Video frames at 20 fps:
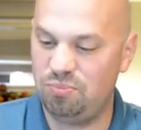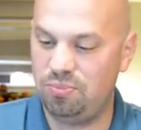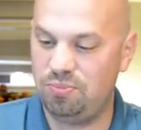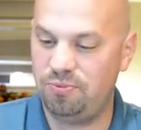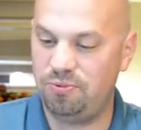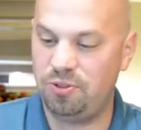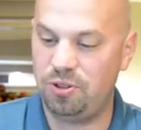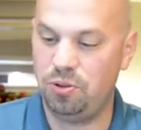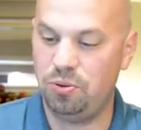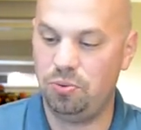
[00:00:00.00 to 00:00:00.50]

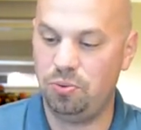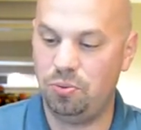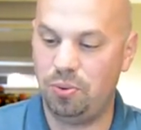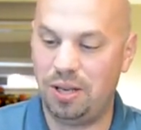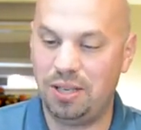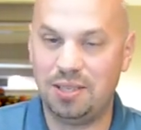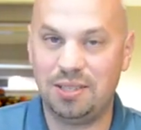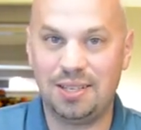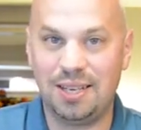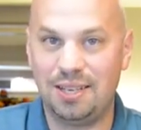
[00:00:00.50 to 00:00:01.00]
few
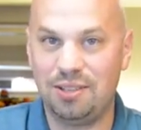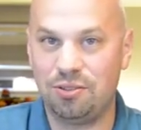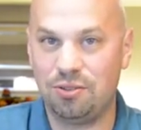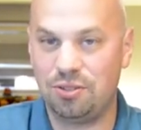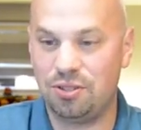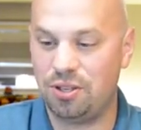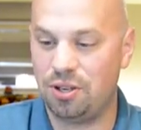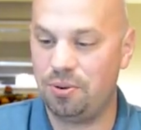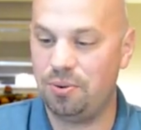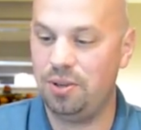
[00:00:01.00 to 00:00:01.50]
Wednesdays
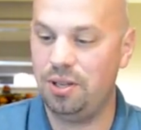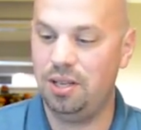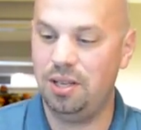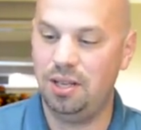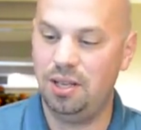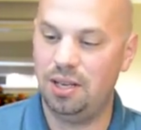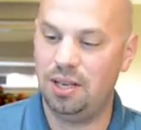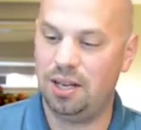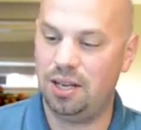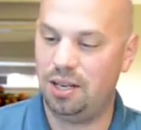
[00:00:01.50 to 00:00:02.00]
or so.
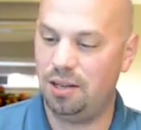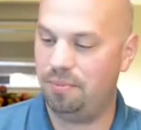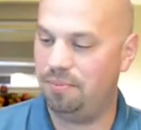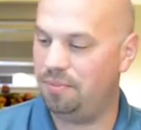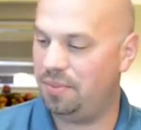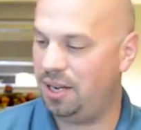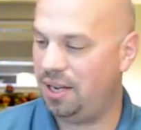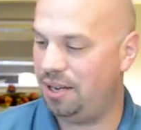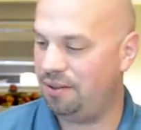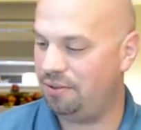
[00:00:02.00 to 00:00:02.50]

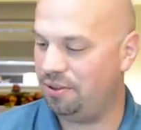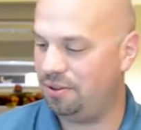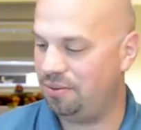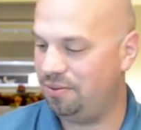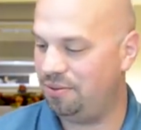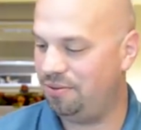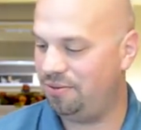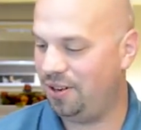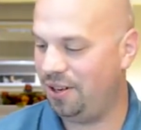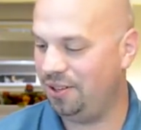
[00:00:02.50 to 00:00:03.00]
I have a
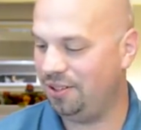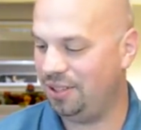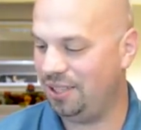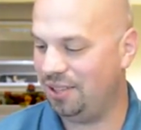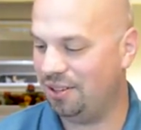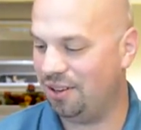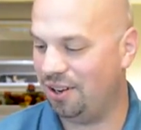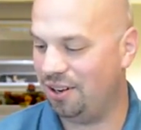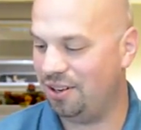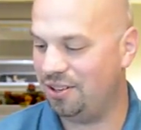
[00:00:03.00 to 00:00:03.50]

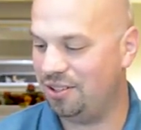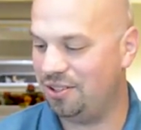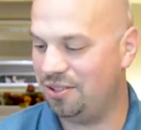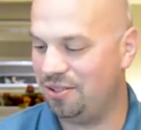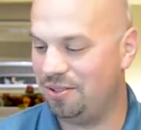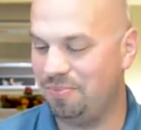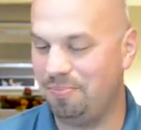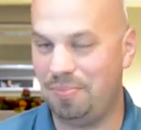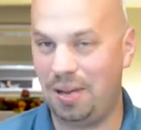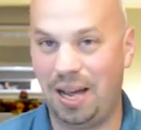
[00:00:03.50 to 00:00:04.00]
fairly large
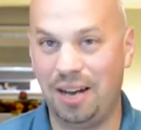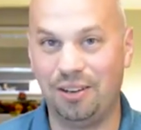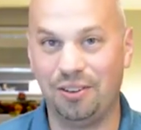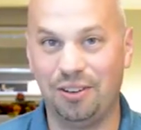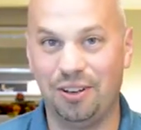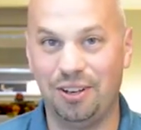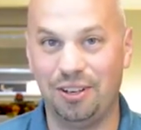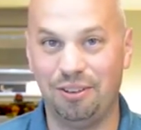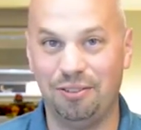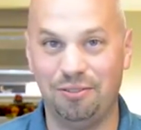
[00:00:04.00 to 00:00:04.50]

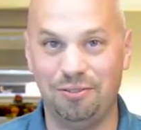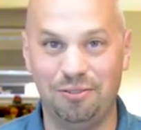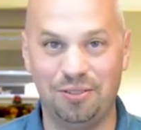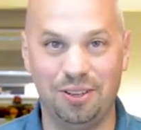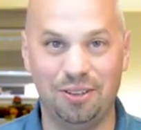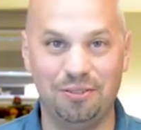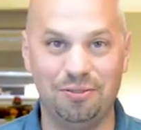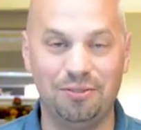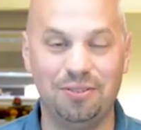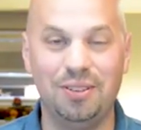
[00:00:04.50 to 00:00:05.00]
backlog
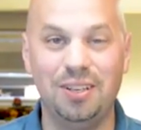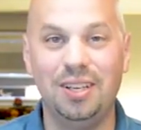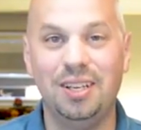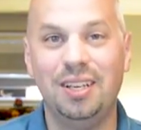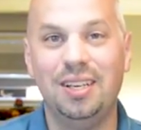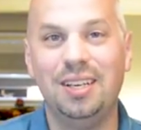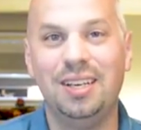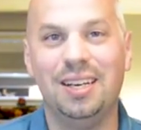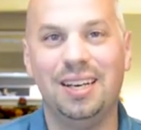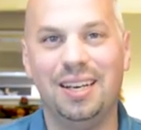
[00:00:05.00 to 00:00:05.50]
of
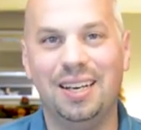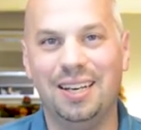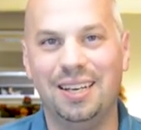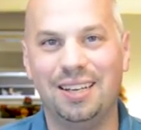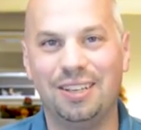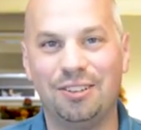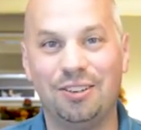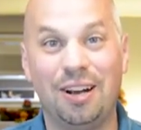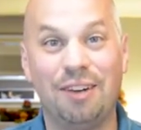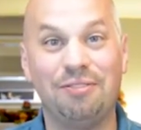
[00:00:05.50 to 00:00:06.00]

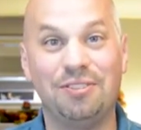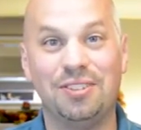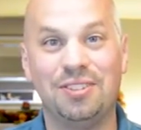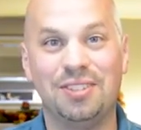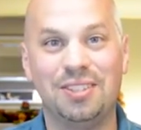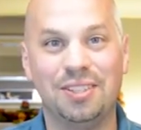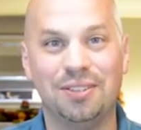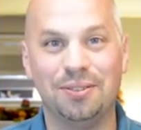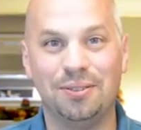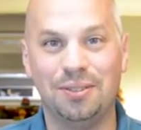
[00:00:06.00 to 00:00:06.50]
craft
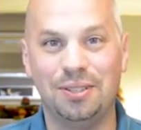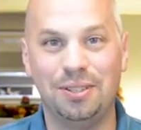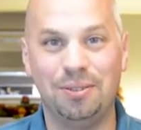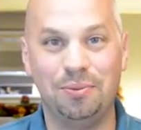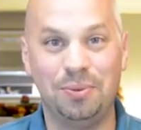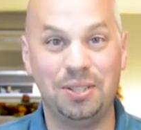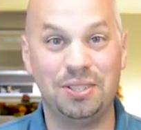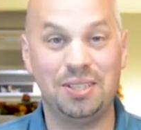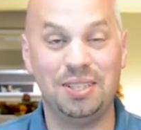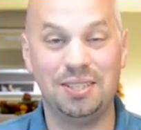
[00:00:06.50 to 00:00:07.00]
distillery
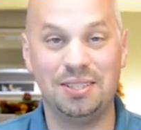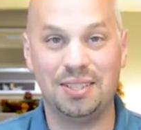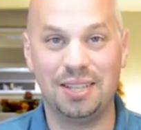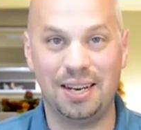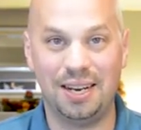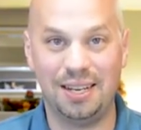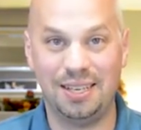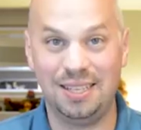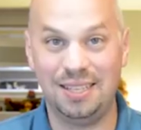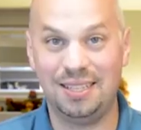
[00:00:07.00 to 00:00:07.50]
whiskeys
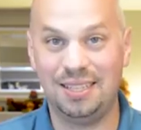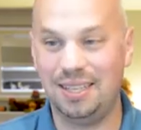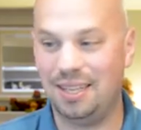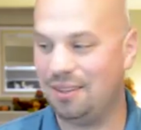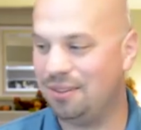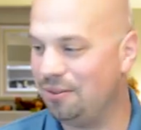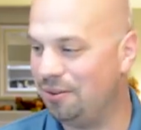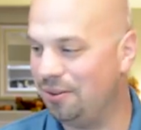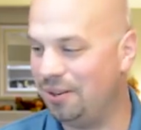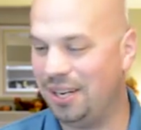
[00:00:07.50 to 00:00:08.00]
that I need to
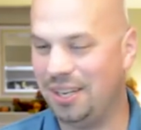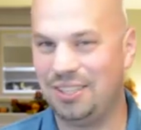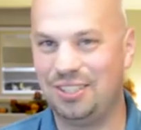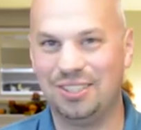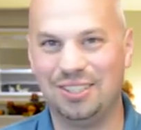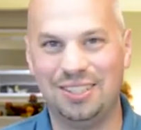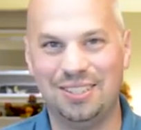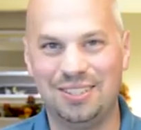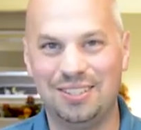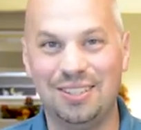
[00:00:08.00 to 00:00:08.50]
get through, and
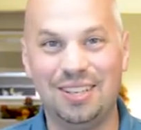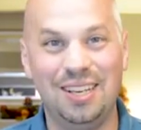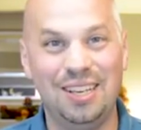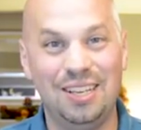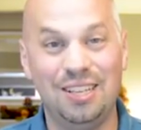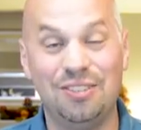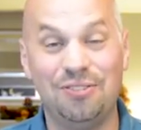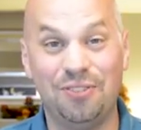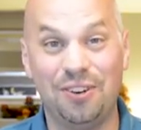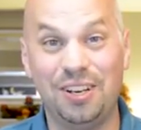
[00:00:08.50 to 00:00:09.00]
actually it's
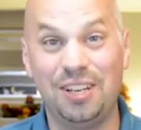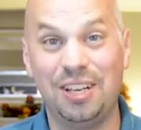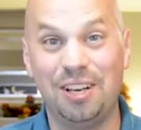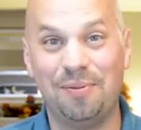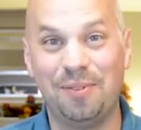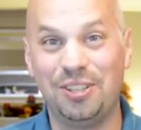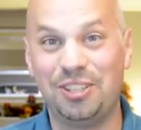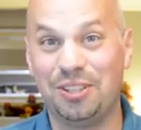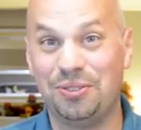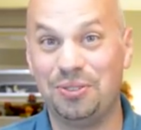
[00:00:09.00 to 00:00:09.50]
funny
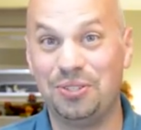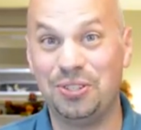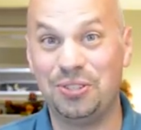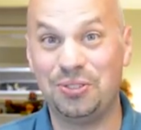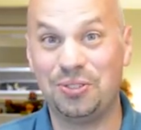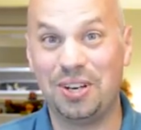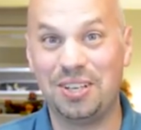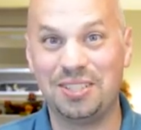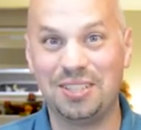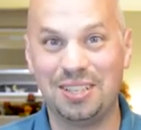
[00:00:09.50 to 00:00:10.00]
how much I was
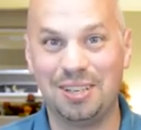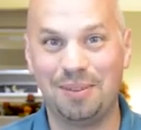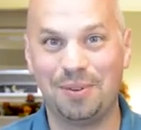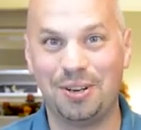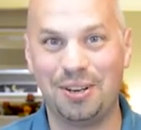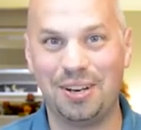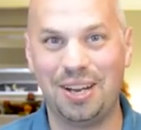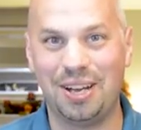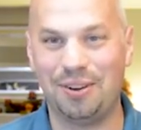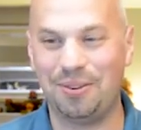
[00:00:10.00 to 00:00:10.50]
stressing
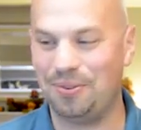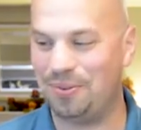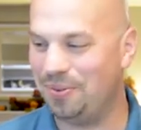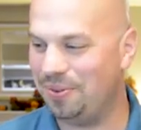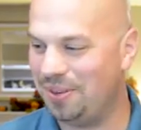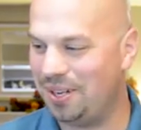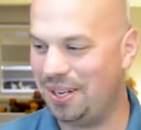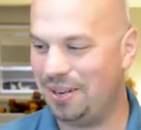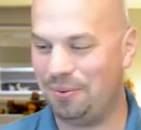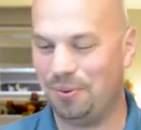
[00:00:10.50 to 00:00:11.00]
about how
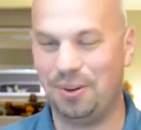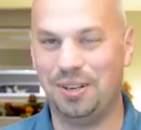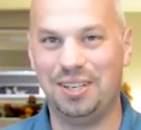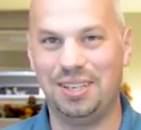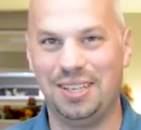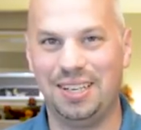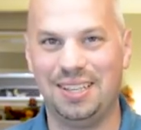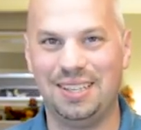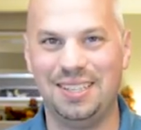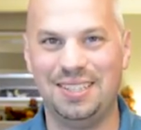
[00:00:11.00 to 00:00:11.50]
I wanted
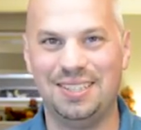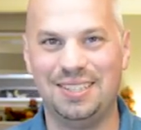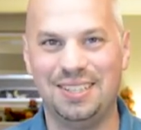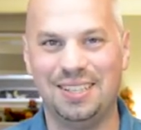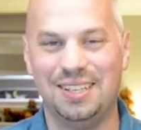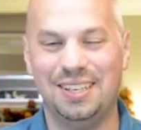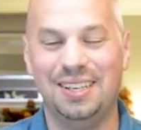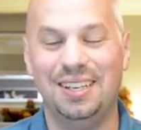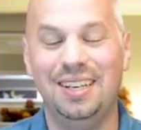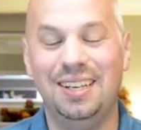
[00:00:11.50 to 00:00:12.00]
to get these
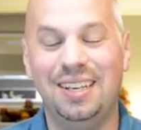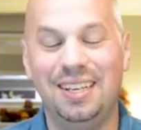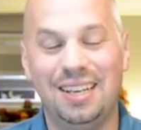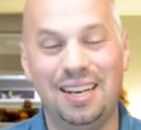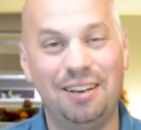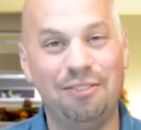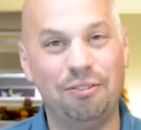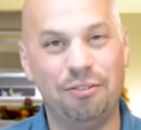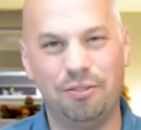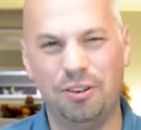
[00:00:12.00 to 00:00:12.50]
done.
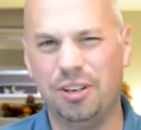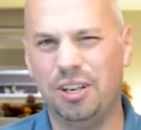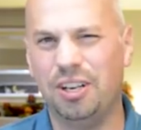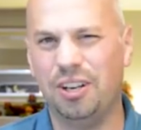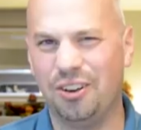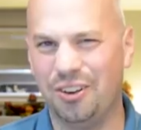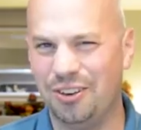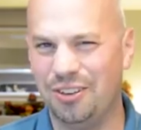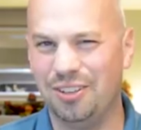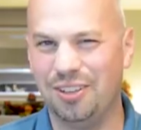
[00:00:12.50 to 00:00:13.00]
I have a very
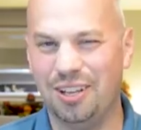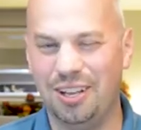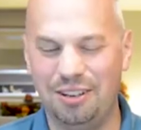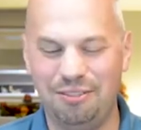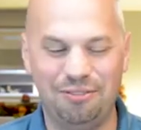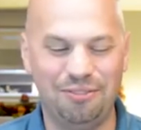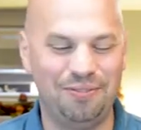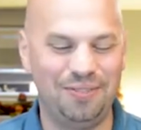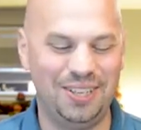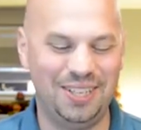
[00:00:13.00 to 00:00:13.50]
hard
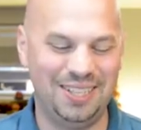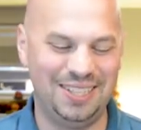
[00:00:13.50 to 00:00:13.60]
life.